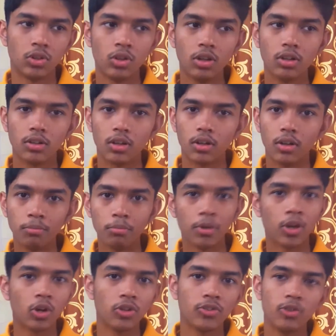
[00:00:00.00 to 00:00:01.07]
good
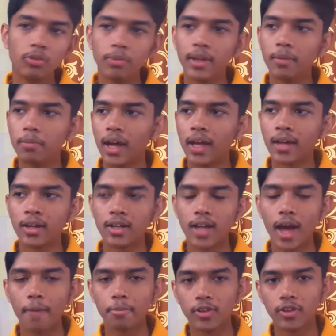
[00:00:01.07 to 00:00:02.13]
because you'll be buying
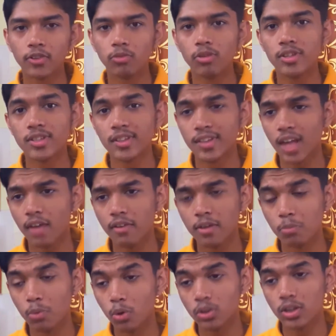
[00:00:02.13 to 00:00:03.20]
adapters which is having
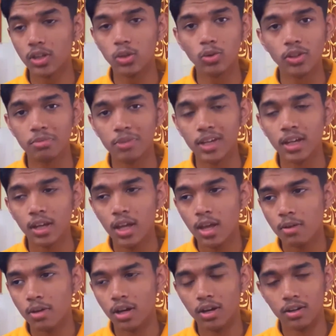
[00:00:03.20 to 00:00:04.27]
both a USB
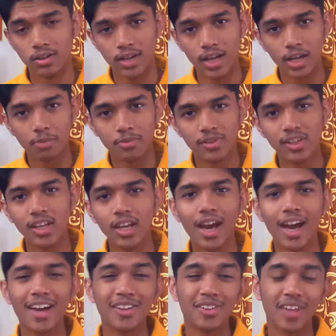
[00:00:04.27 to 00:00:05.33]
Type-C
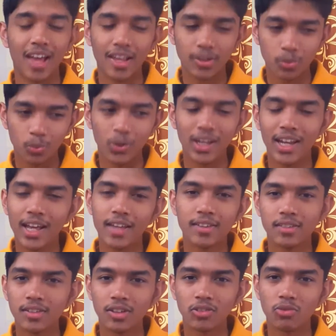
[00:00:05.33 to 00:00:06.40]
as well
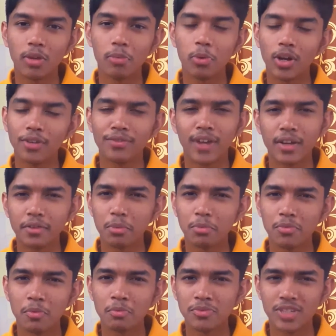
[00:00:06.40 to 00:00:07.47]
as a
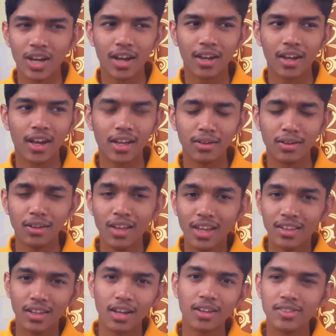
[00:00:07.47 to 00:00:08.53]
3.5mm jack, and
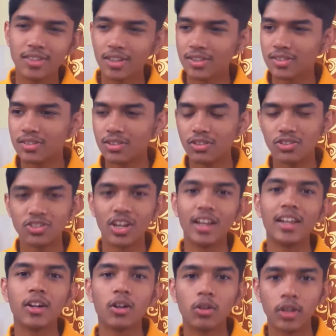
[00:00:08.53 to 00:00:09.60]
that is just
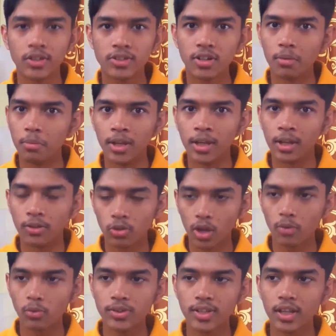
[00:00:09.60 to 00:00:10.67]
shelling out extra money. So
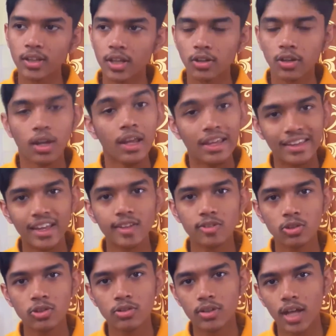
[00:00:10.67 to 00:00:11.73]
I would say that yes,
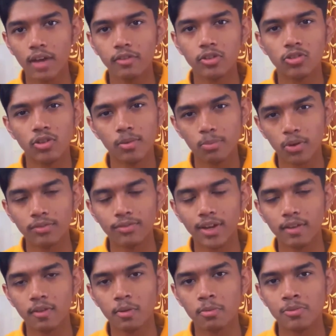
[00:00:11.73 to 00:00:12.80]
you should have a
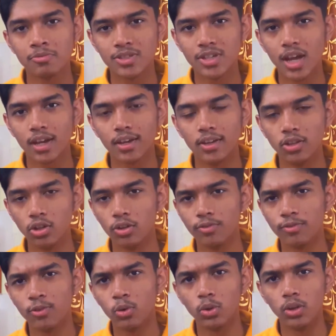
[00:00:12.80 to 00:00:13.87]
3.5mm jack in your
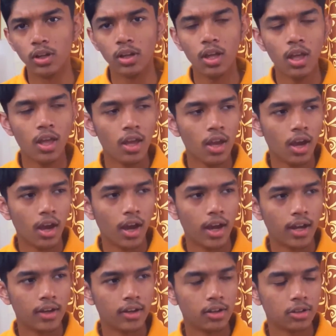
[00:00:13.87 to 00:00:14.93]
phone.
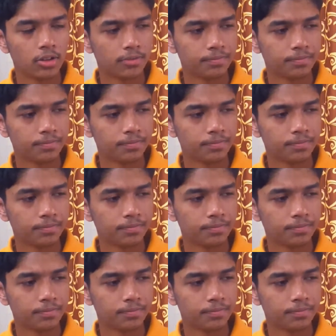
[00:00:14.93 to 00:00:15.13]
And